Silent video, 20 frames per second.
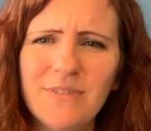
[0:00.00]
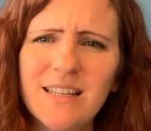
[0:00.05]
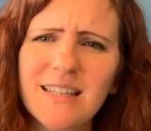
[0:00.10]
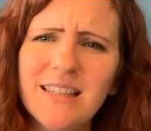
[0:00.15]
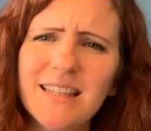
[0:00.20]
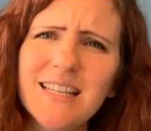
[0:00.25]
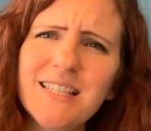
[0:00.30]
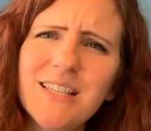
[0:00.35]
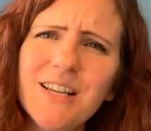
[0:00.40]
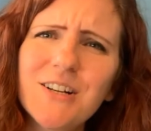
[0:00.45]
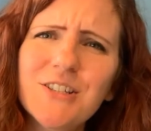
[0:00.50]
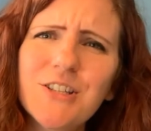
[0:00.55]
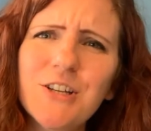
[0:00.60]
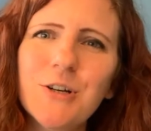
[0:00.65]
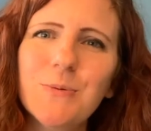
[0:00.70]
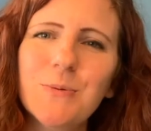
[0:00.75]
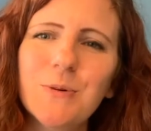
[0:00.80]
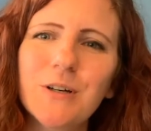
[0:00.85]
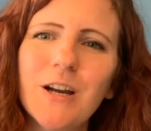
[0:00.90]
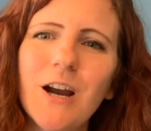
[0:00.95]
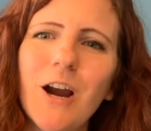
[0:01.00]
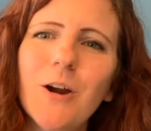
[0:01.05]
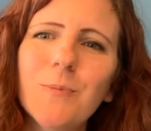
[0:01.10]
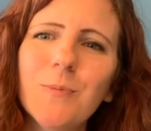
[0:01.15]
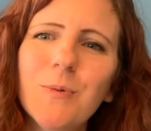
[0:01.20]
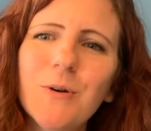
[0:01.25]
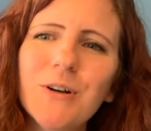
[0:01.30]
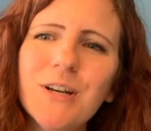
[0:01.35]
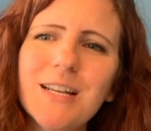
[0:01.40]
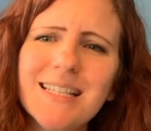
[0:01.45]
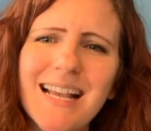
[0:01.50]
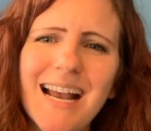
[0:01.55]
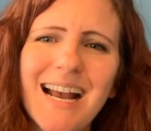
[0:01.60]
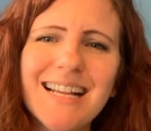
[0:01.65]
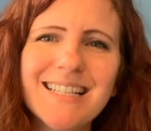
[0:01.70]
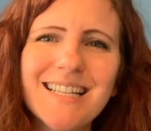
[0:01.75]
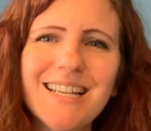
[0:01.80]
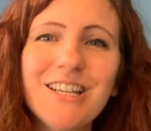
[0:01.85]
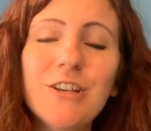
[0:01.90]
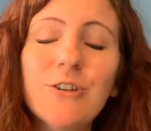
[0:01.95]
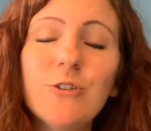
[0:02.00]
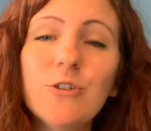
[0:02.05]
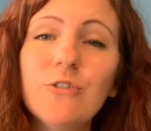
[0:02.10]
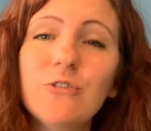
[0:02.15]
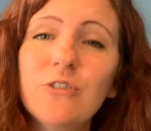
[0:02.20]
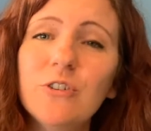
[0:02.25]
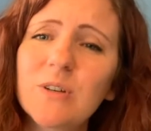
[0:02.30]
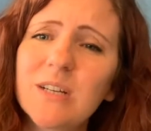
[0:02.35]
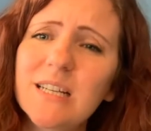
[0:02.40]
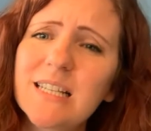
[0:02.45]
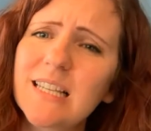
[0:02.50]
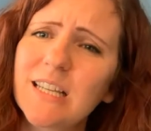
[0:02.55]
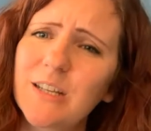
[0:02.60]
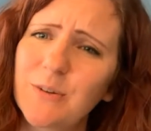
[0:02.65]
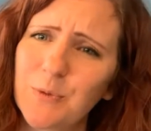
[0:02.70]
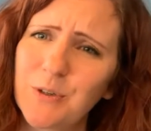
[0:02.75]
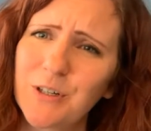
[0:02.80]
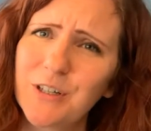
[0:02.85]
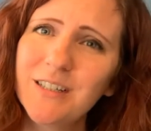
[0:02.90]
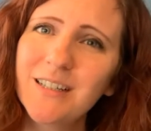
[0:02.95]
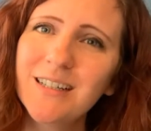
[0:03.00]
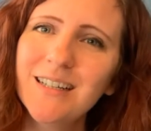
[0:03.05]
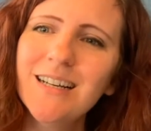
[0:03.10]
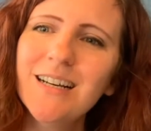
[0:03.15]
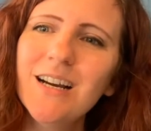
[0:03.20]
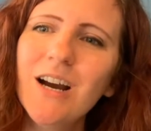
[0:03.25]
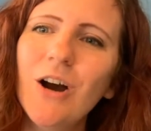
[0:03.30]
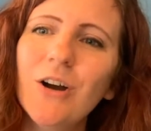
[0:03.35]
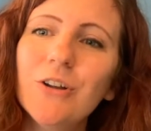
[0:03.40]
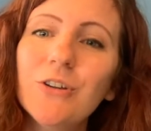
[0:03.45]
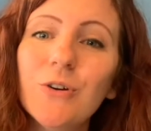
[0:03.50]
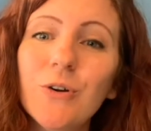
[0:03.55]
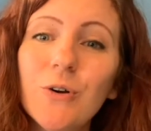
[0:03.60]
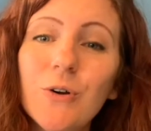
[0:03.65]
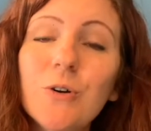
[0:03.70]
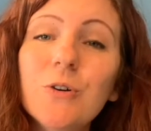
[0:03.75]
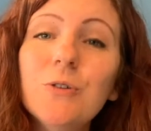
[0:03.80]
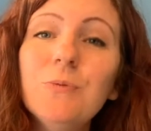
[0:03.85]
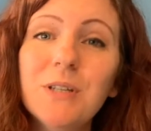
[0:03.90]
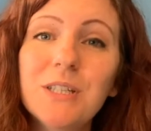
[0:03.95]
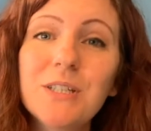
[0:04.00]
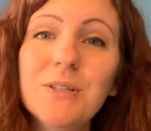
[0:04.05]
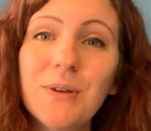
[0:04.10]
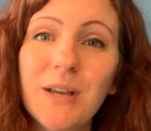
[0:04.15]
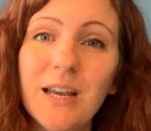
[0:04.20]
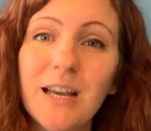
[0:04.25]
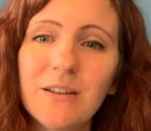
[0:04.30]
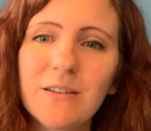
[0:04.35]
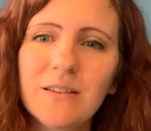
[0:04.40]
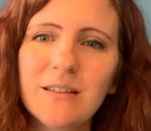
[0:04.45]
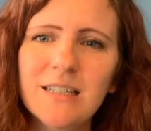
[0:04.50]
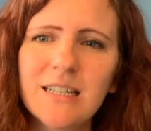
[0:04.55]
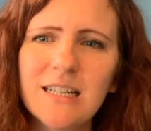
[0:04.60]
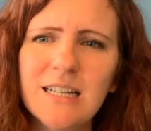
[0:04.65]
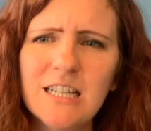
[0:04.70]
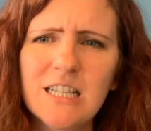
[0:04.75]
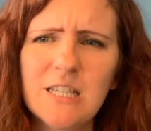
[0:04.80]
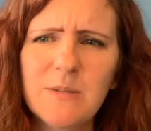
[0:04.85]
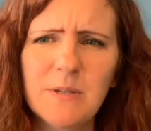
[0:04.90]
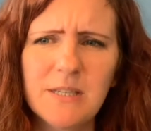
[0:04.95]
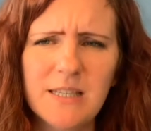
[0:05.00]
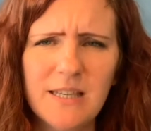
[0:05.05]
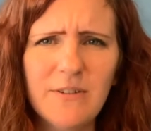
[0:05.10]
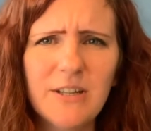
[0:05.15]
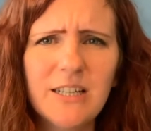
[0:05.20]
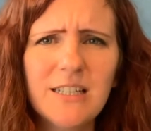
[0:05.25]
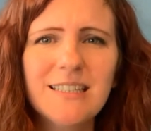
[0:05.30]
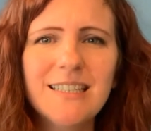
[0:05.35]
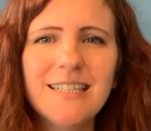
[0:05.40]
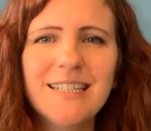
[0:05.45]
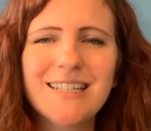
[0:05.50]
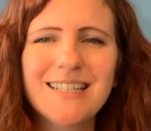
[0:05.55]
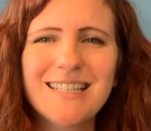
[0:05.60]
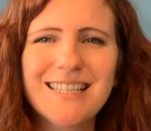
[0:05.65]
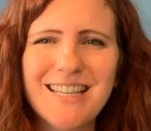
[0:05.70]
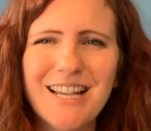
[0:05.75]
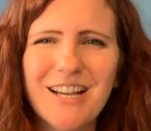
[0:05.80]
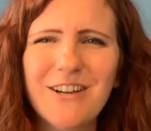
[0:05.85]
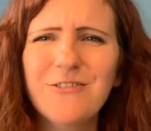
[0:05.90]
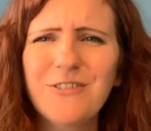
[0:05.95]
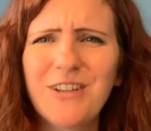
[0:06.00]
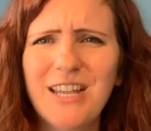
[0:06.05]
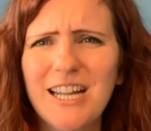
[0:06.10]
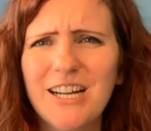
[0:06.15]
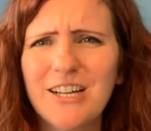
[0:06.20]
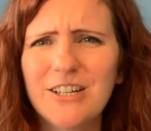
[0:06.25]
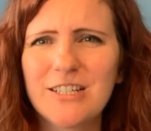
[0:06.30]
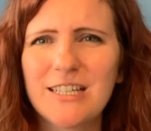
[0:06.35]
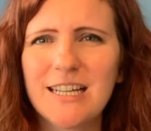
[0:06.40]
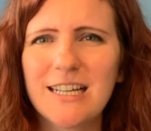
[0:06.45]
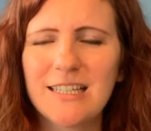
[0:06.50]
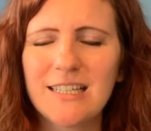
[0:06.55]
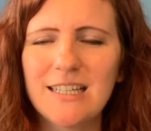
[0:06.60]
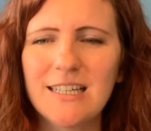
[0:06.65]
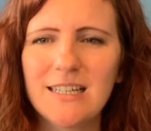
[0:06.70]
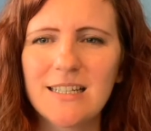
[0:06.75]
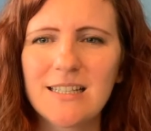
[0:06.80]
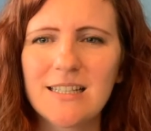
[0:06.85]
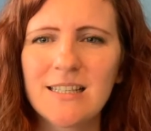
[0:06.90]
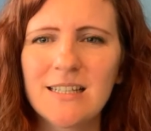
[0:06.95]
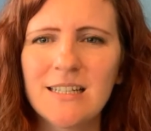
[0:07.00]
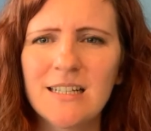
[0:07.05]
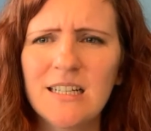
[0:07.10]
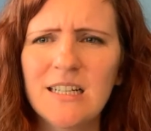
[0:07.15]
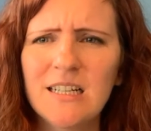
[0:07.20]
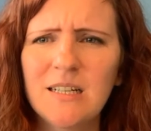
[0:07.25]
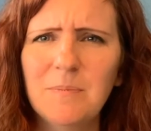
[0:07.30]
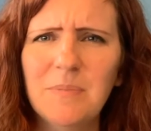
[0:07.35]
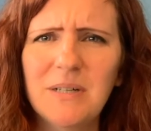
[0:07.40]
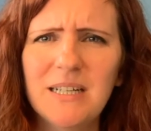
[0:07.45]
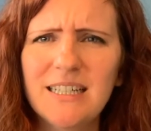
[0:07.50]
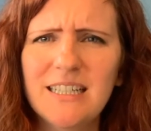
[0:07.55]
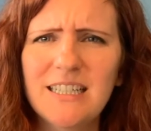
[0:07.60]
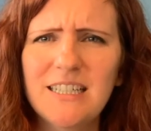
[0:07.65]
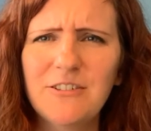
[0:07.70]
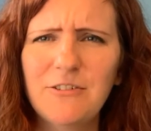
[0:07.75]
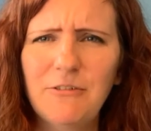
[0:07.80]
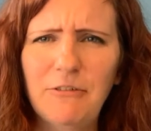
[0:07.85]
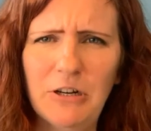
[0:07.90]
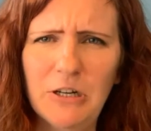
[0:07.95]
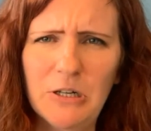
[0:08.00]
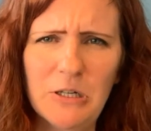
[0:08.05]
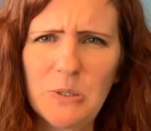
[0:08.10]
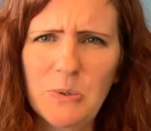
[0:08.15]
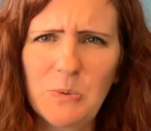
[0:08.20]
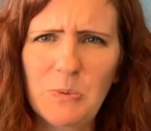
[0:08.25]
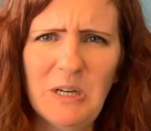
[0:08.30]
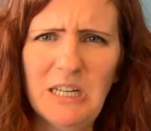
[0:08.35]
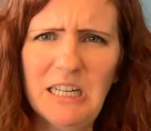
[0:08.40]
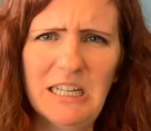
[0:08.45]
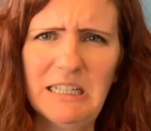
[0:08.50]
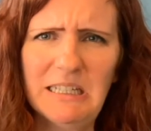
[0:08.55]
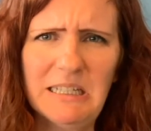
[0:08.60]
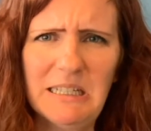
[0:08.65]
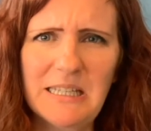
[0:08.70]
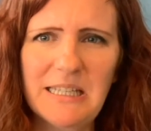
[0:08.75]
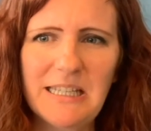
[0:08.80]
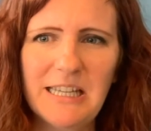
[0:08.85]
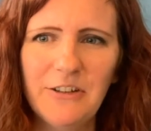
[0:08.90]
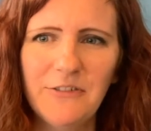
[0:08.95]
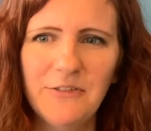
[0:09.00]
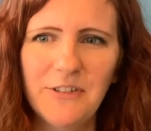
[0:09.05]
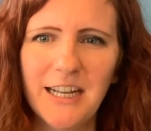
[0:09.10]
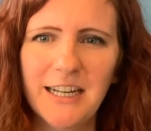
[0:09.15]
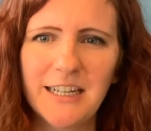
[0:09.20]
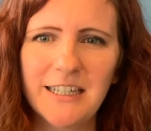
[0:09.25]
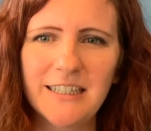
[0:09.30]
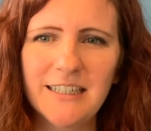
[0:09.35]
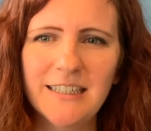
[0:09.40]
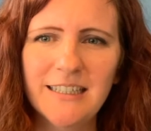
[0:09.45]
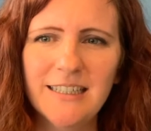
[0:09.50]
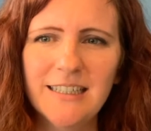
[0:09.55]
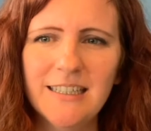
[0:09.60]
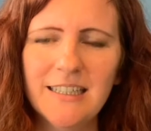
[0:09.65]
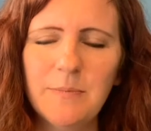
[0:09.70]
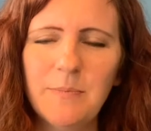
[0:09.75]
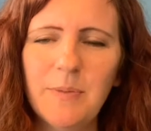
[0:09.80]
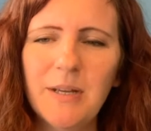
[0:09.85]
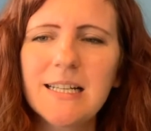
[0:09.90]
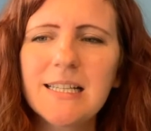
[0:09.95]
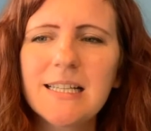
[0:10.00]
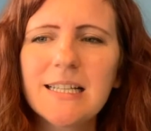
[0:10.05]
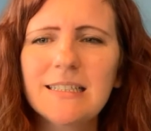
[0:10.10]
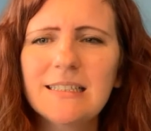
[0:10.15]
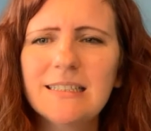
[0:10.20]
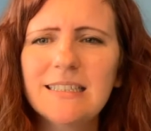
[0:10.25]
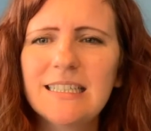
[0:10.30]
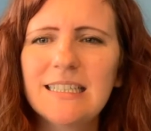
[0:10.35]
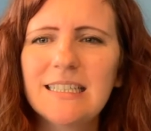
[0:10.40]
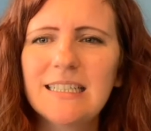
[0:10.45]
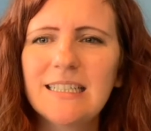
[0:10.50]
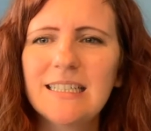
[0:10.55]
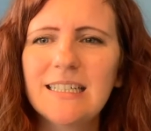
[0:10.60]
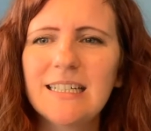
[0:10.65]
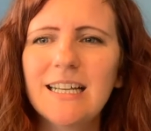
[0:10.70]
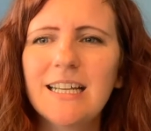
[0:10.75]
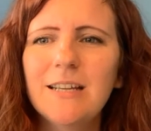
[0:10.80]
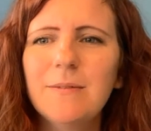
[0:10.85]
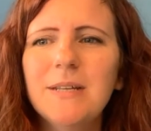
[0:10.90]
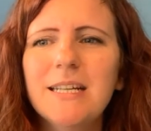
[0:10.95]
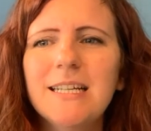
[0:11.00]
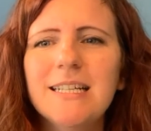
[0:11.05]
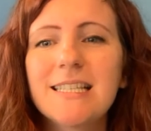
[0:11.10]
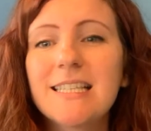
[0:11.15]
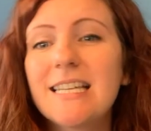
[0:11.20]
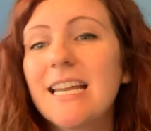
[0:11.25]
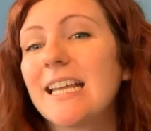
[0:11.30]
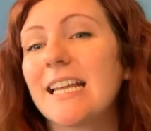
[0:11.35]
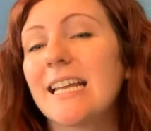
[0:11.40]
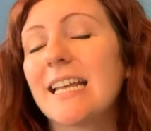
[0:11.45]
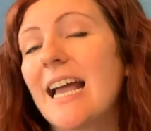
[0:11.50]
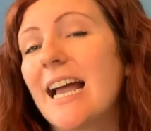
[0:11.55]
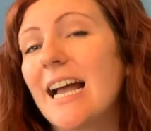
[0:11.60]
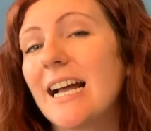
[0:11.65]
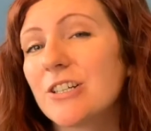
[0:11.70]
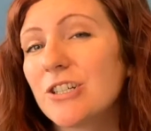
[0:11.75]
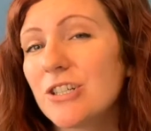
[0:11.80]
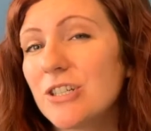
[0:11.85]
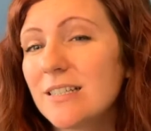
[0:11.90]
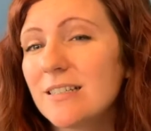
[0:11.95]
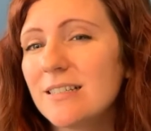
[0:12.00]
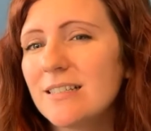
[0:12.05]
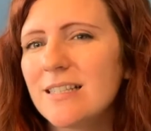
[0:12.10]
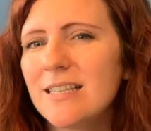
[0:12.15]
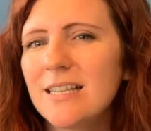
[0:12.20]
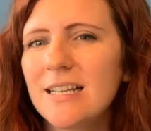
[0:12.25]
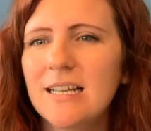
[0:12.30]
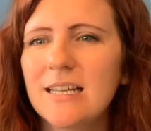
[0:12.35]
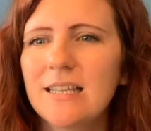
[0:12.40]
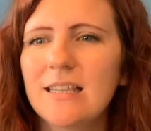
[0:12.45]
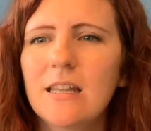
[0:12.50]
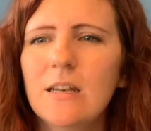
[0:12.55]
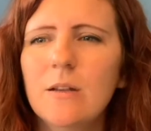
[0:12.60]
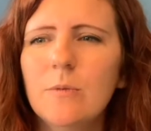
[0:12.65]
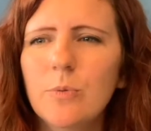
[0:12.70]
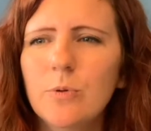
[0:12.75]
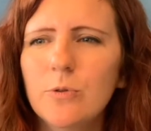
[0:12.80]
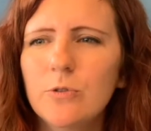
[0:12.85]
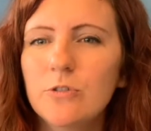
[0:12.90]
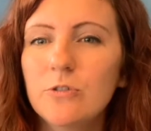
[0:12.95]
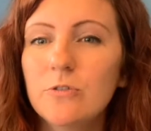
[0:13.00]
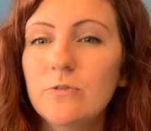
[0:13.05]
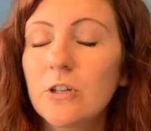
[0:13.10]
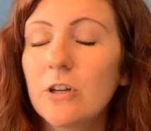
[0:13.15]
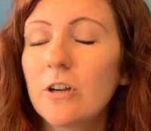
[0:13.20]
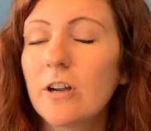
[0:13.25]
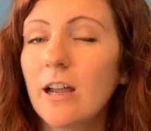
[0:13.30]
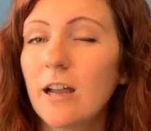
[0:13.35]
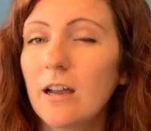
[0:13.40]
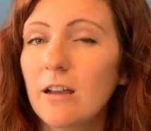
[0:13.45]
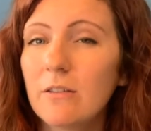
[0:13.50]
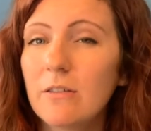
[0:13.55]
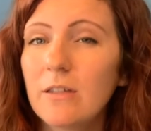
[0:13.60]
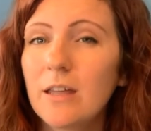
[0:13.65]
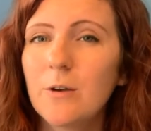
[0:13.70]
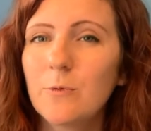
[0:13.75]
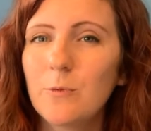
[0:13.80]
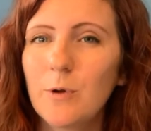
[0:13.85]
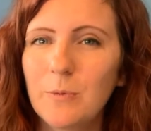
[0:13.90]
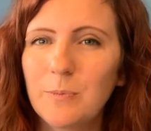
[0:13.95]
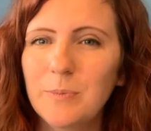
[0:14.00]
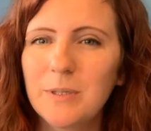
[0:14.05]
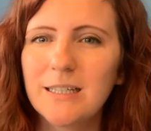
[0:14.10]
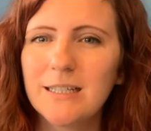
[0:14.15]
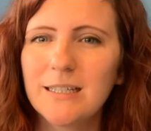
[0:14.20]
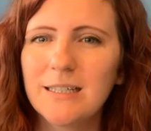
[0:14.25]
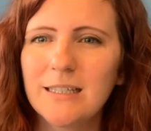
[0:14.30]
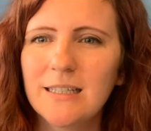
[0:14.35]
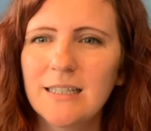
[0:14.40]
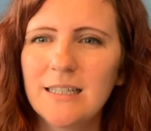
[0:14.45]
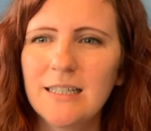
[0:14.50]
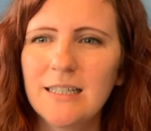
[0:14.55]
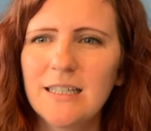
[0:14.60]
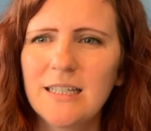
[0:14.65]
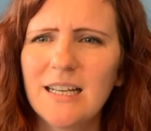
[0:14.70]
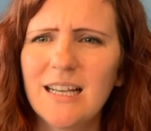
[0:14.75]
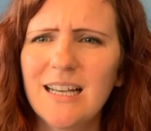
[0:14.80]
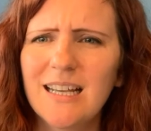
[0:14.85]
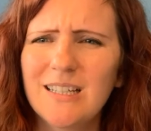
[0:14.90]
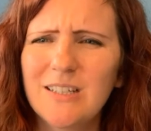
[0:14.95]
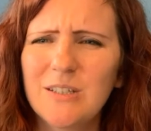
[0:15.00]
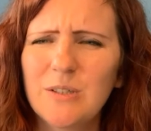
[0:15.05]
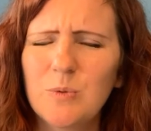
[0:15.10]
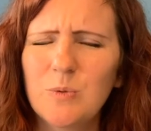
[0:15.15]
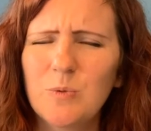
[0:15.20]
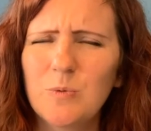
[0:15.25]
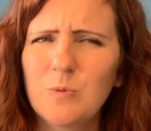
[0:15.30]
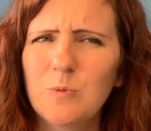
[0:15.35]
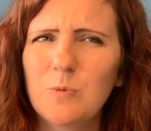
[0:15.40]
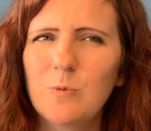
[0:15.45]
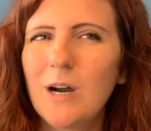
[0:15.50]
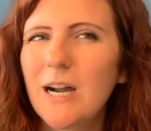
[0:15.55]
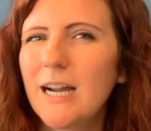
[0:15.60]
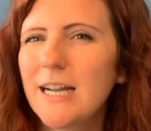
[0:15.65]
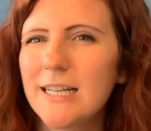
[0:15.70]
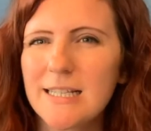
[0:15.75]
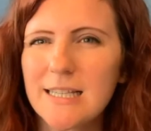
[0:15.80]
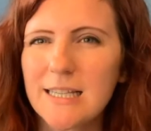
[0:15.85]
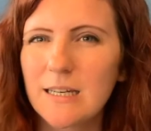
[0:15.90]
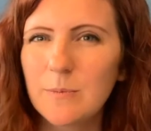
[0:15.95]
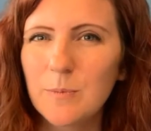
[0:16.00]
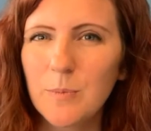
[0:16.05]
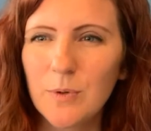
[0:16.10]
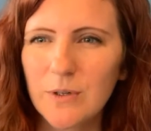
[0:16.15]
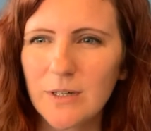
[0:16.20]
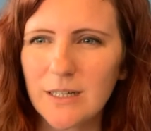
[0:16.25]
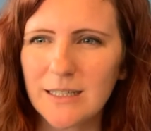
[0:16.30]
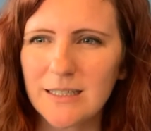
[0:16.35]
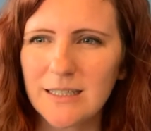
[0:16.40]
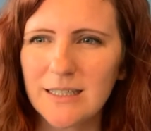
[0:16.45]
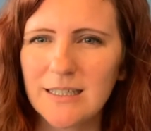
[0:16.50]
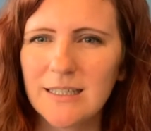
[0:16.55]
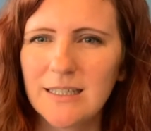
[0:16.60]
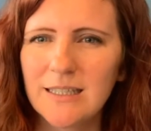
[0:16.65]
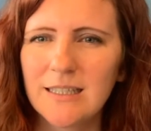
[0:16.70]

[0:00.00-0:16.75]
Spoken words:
This October, our board is asking you to focus inward on your own mental health, specifically on self-care techniques. But first, what is self-care? Basically, it means taking actions that improve your health and well-being. And why is it important?